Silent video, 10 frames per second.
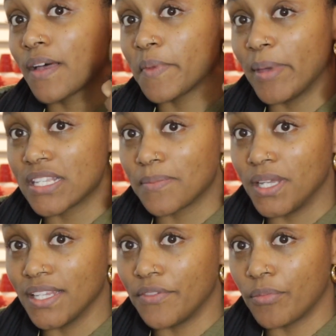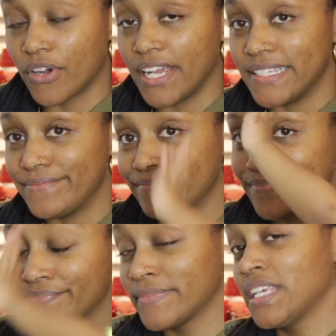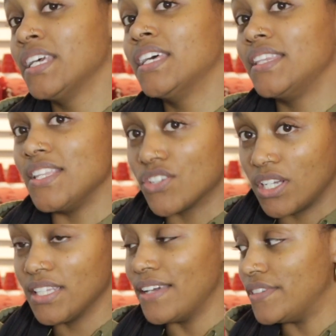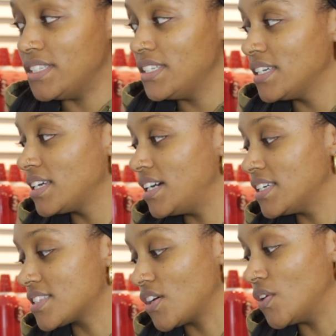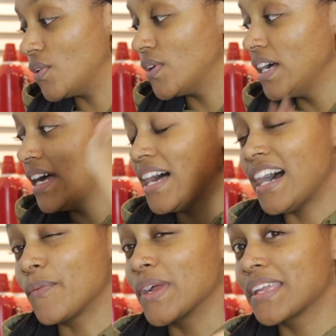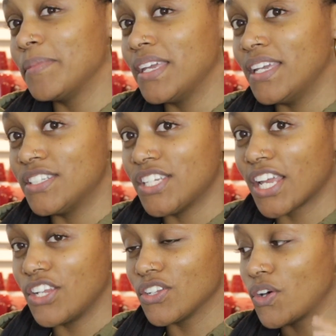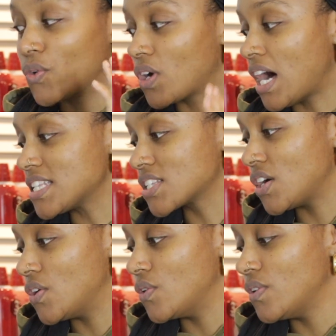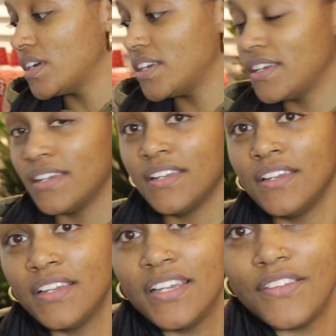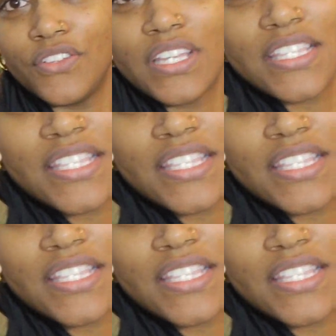time to make some unleavened bread, these are unleavened. So I recommend checking your local Costco. You can